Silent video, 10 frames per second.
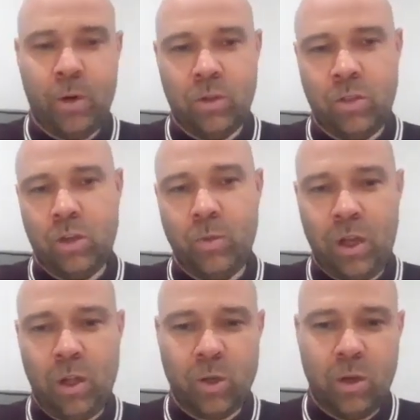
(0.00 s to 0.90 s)
because the
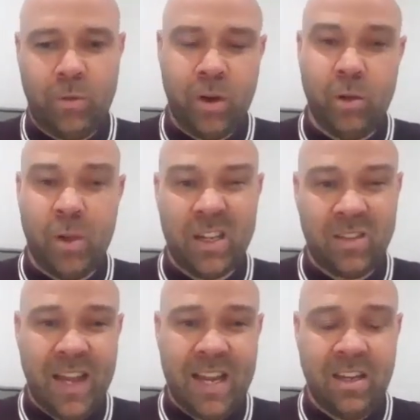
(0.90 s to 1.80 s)
community club's come around in the
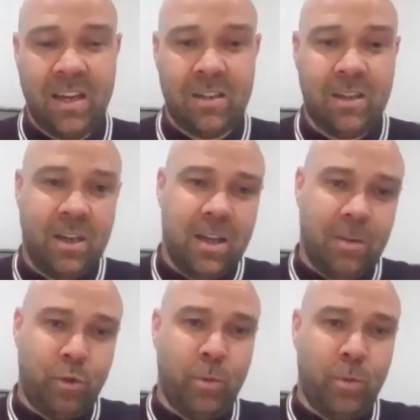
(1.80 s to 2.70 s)
last 10 years
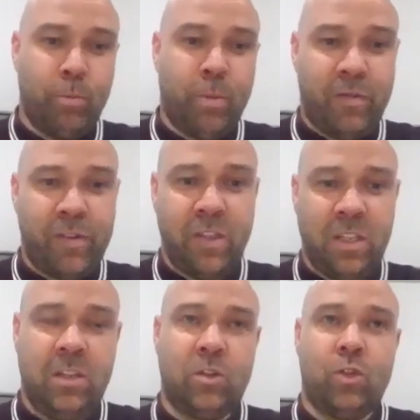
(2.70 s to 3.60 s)
and probably going back
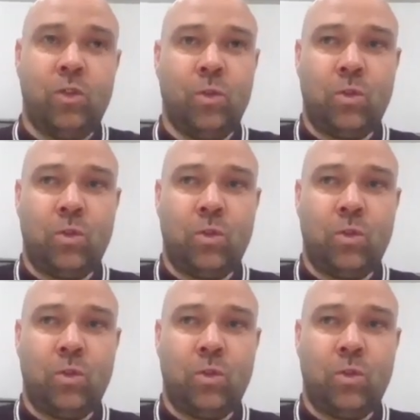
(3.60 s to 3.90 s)
15 years ago.